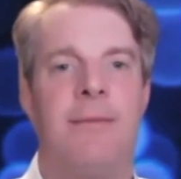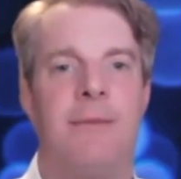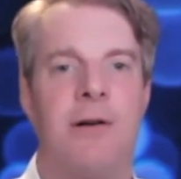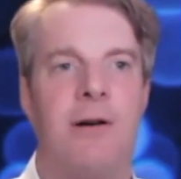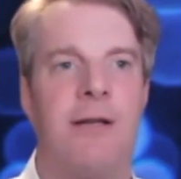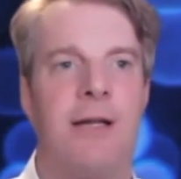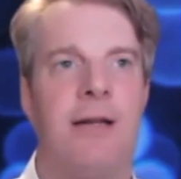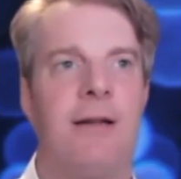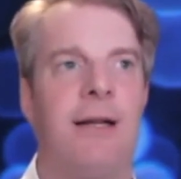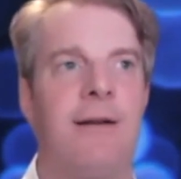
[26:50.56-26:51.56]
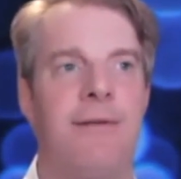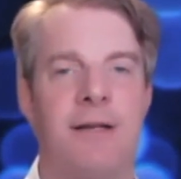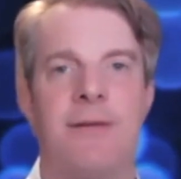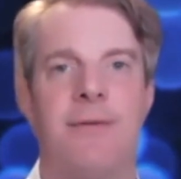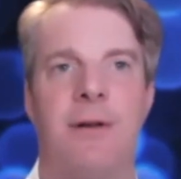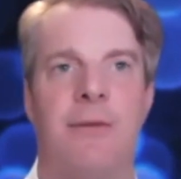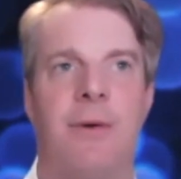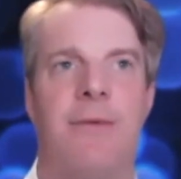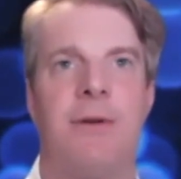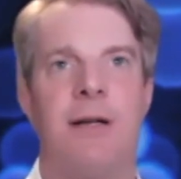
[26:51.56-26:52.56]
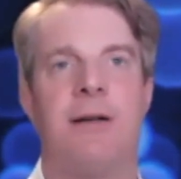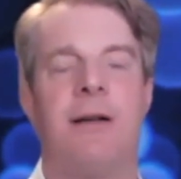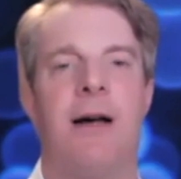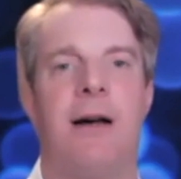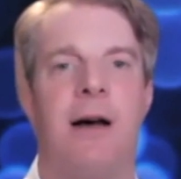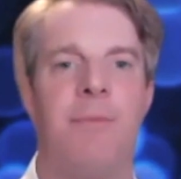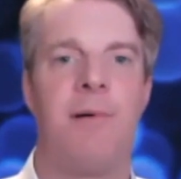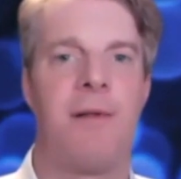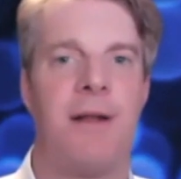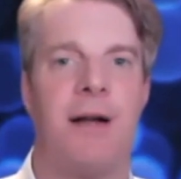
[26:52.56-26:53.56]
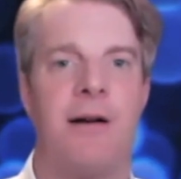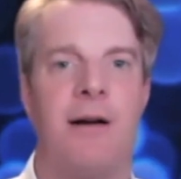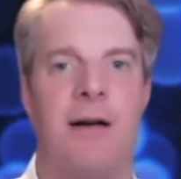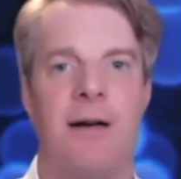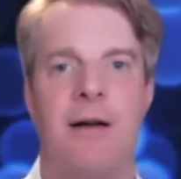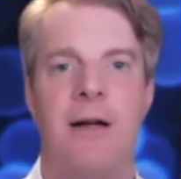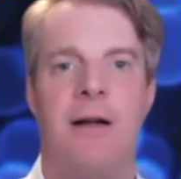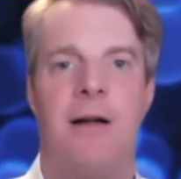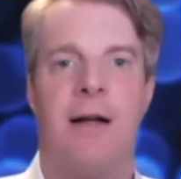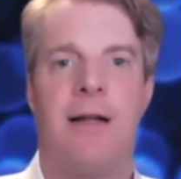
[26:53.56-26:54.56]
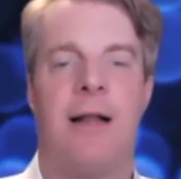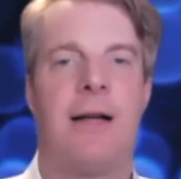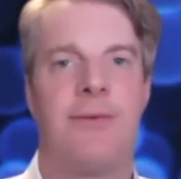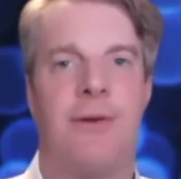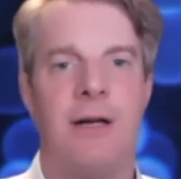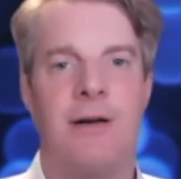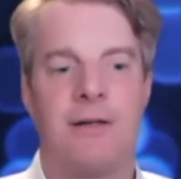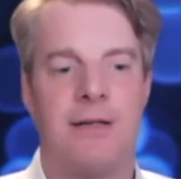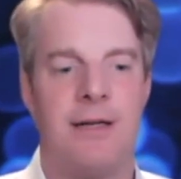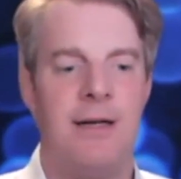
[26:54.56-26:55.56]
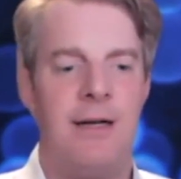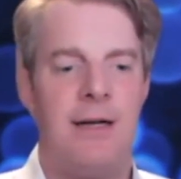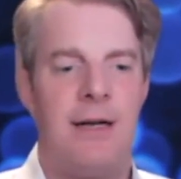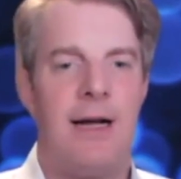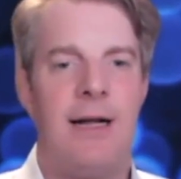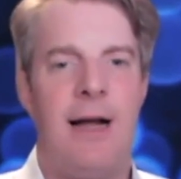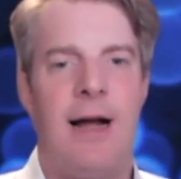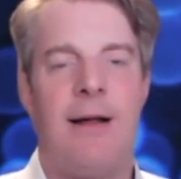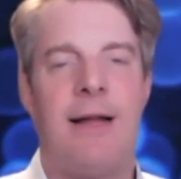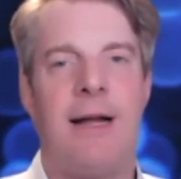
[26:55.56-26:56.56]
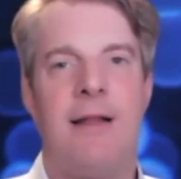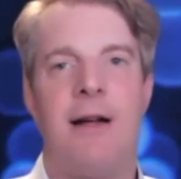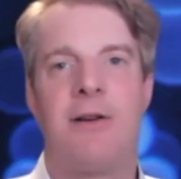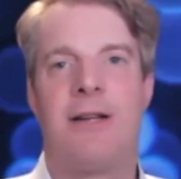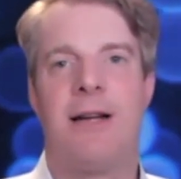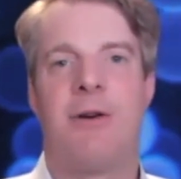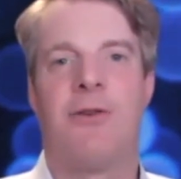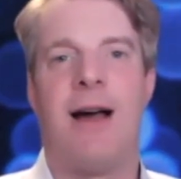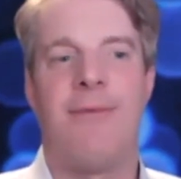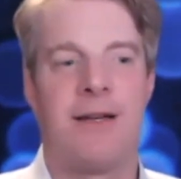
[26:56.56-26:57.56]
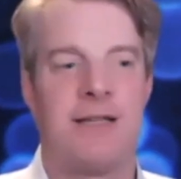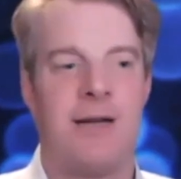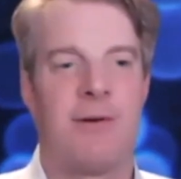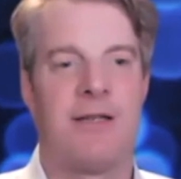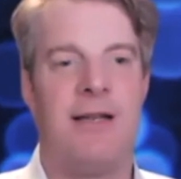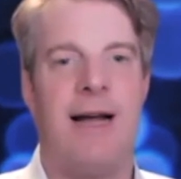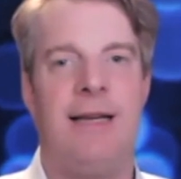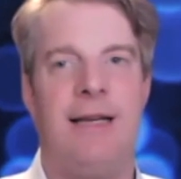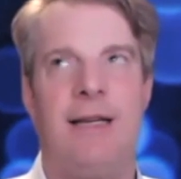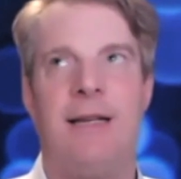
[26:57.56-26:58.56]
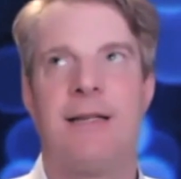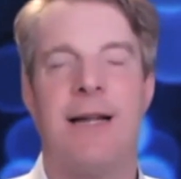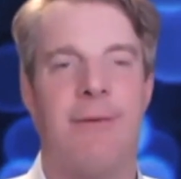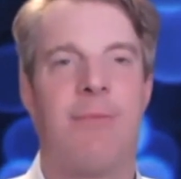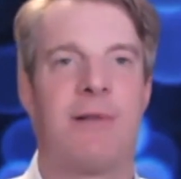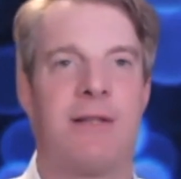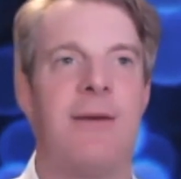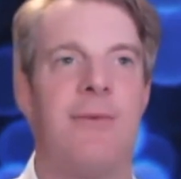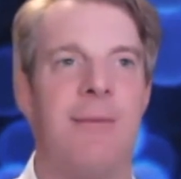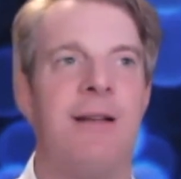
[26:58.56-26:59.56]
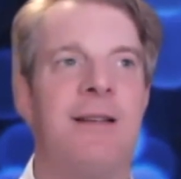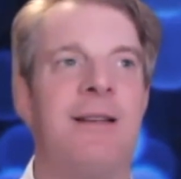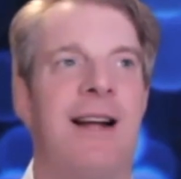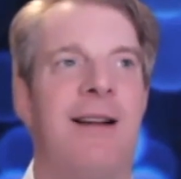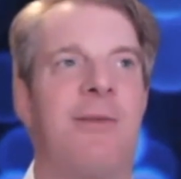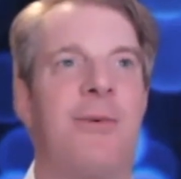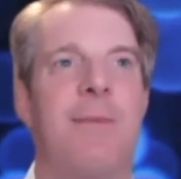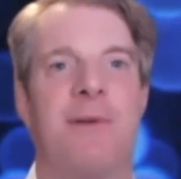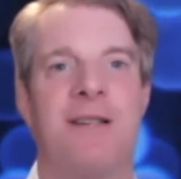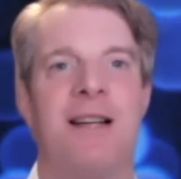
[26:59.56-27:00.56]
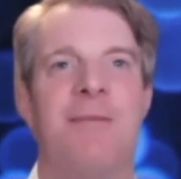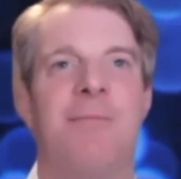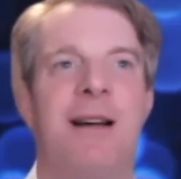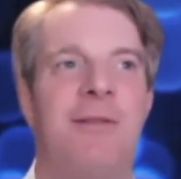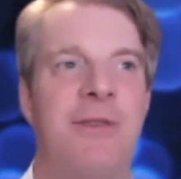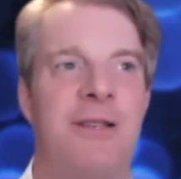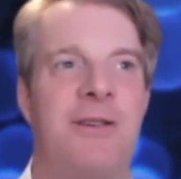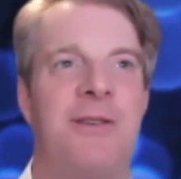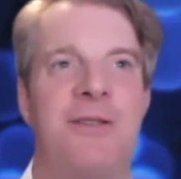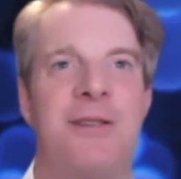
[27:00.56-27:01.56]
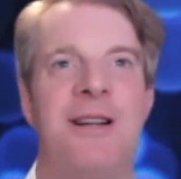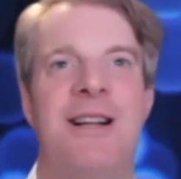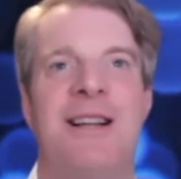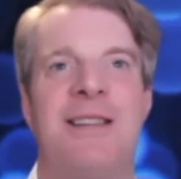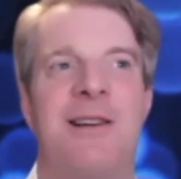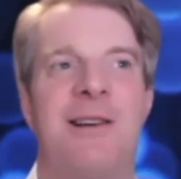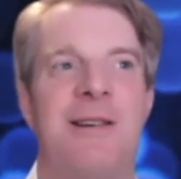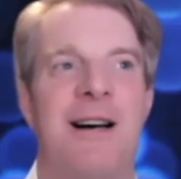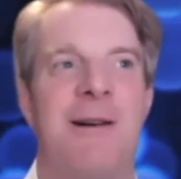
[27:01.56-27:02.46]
called the Healing Festival, and we've done a booth there in the last few years. And I think in their demographics there was 97% women and 3% male visitors. So